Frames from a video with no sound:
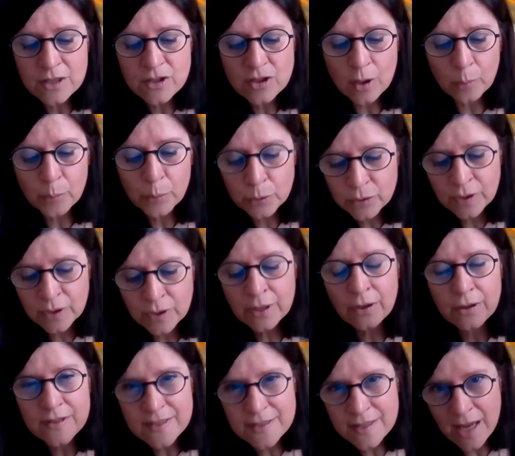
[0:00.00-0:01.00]
So putting
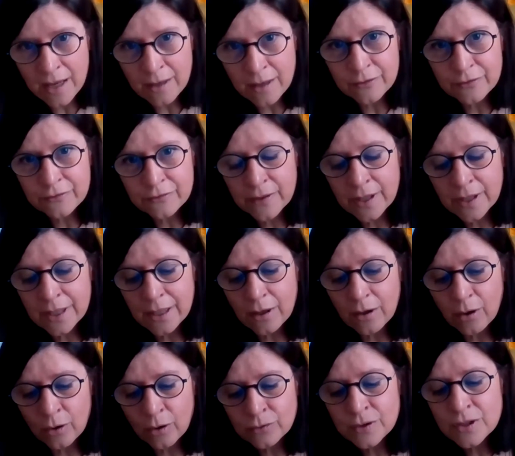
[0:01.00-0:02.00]
herself
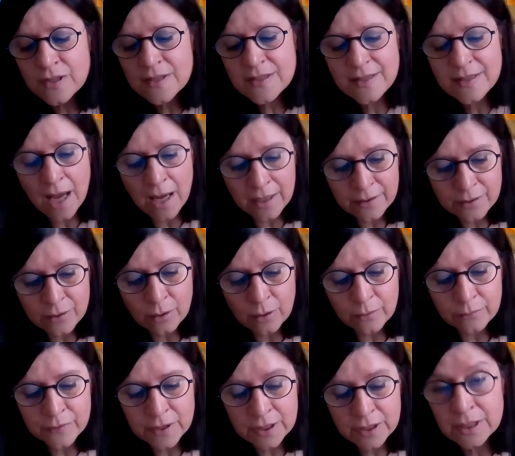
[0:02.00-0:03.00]
on the side
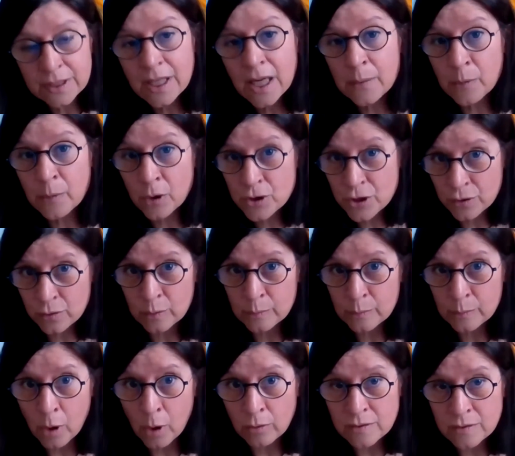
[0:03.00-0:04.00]
of the
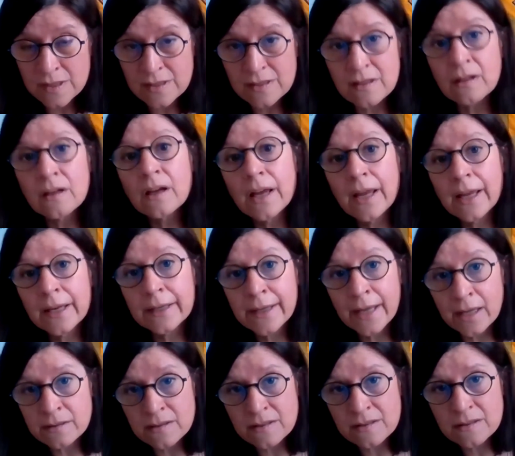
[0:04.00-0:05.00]
emotional bonds
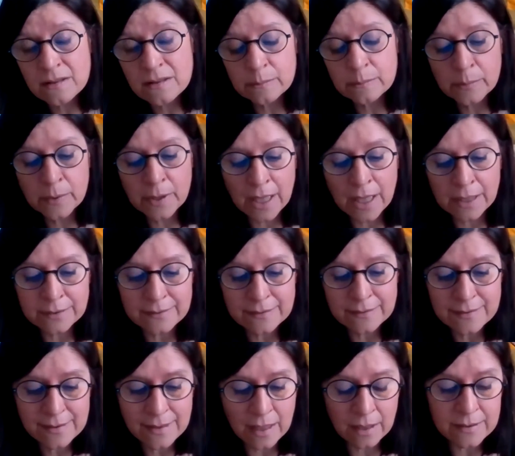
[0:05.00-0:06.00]
against blood
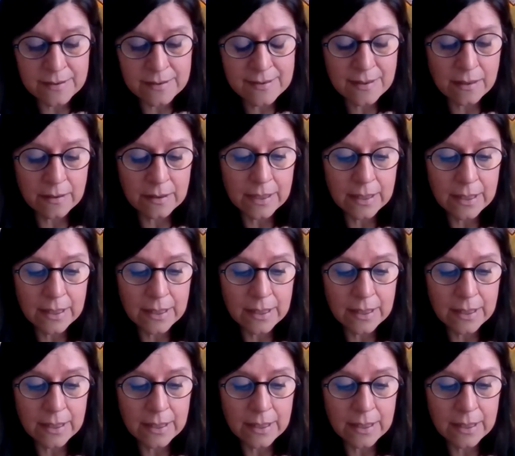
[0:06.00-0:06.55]
ties.